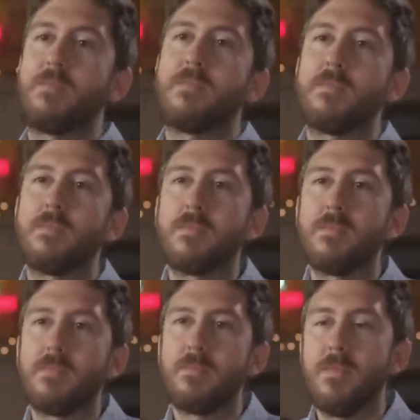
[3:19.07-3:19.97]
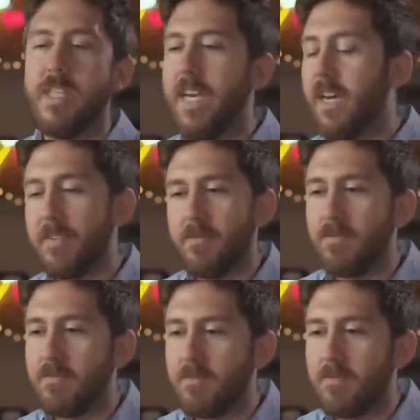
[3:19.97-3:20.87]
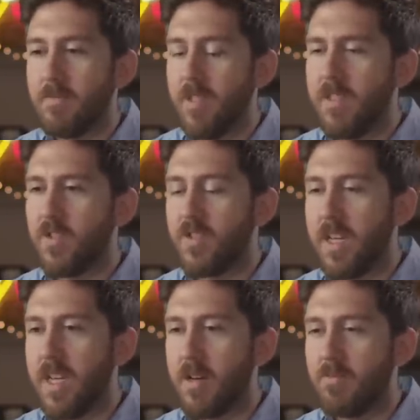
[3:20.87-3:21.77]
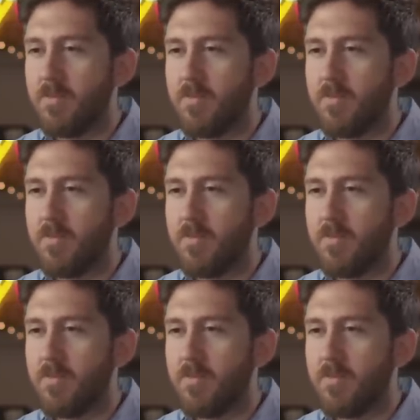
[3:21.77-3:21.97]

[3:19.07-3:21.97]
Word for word: Everything okay? Yeah, it's just that.